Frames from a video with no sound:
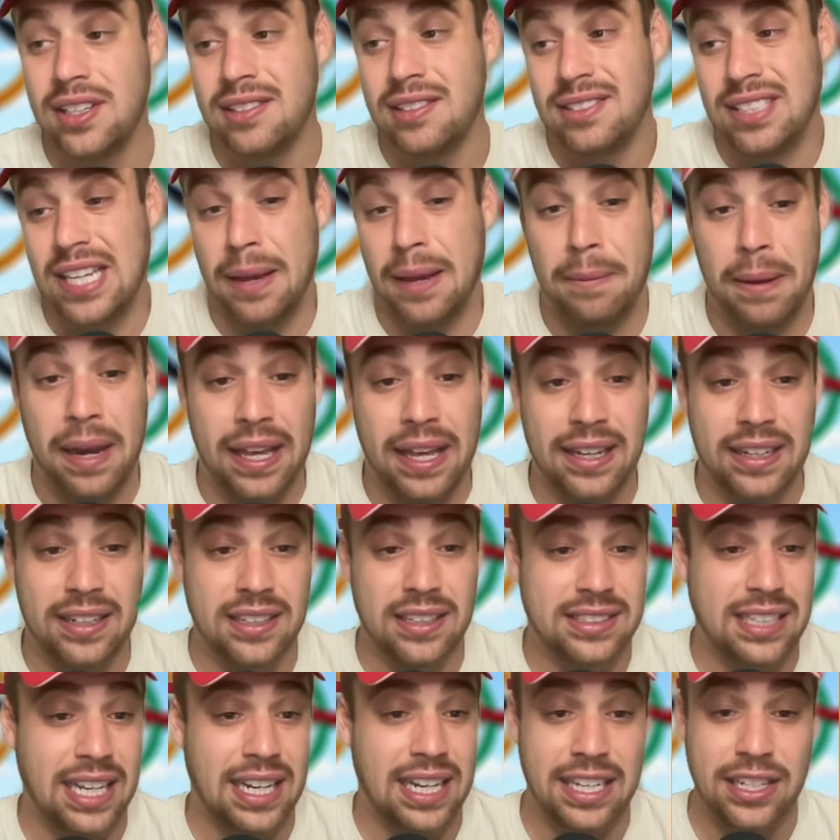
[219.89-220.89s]

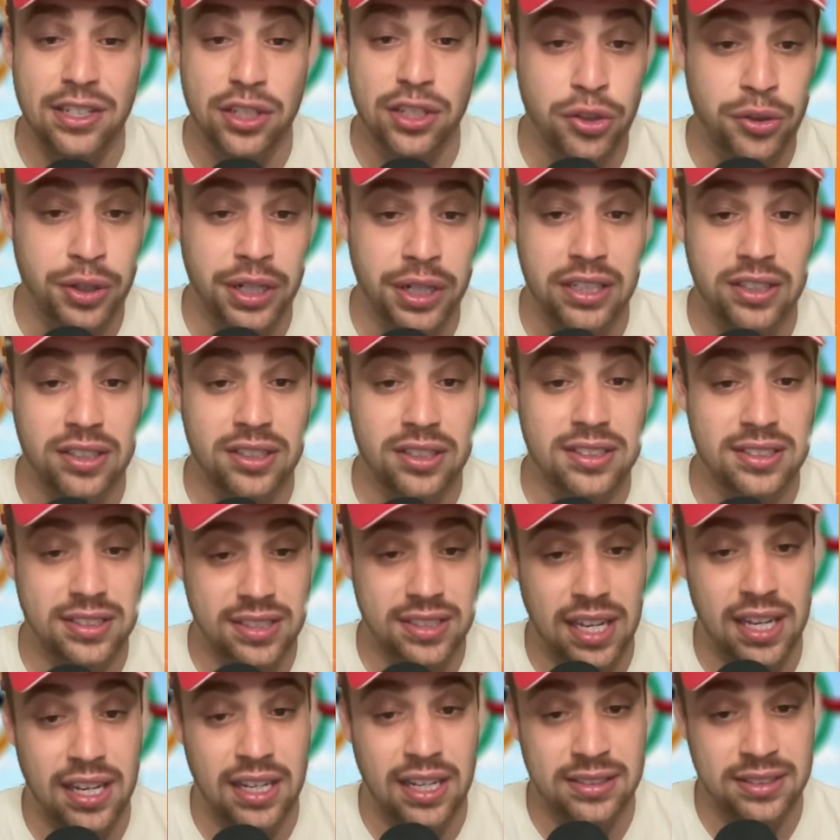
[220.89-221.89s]
Sabalenka's had injury
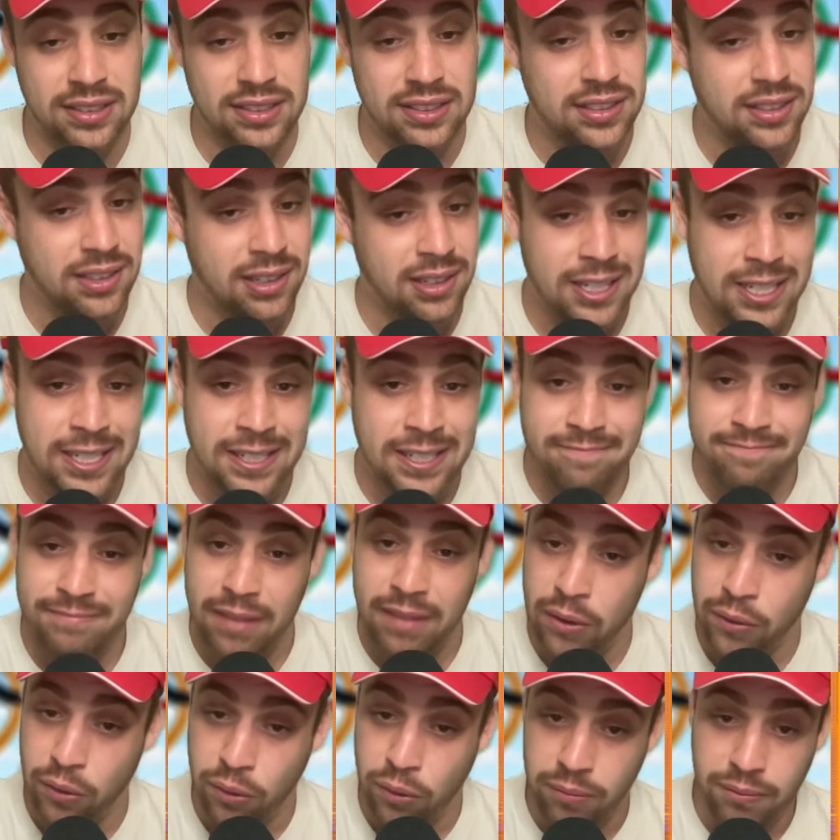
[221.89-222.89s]
concerns.
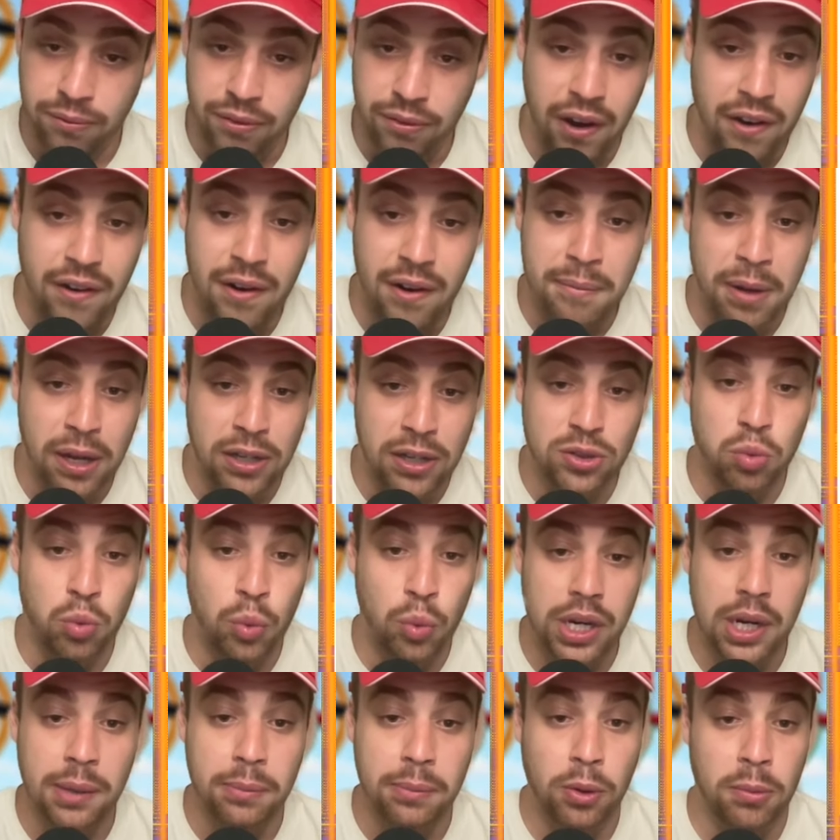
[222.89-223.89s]
They're very much
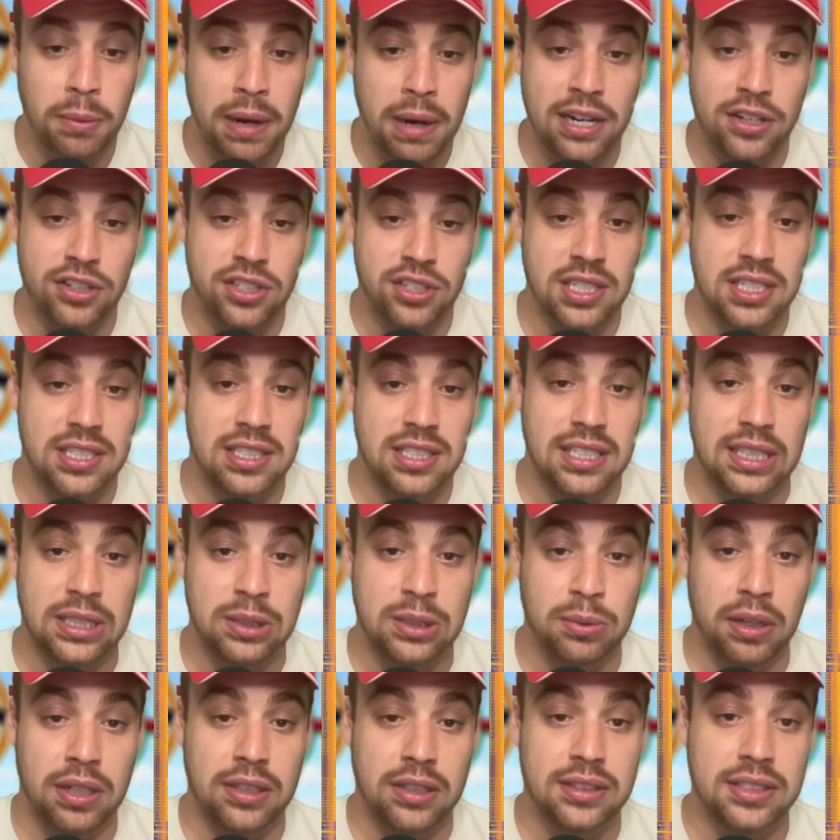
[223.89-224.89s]
winnable matches, these
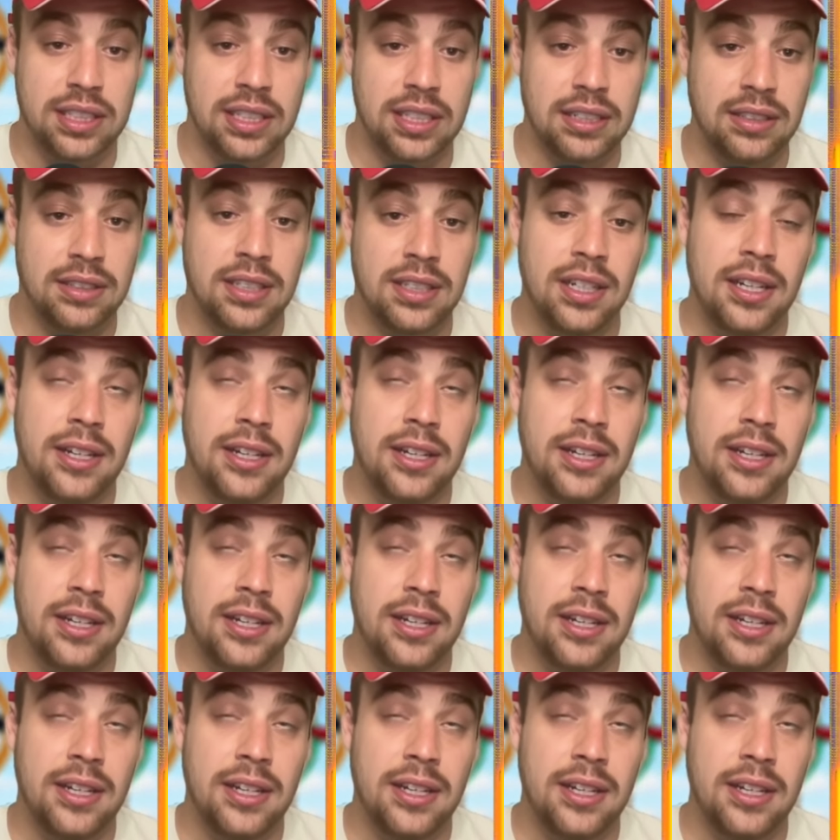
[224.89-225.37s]
ones. And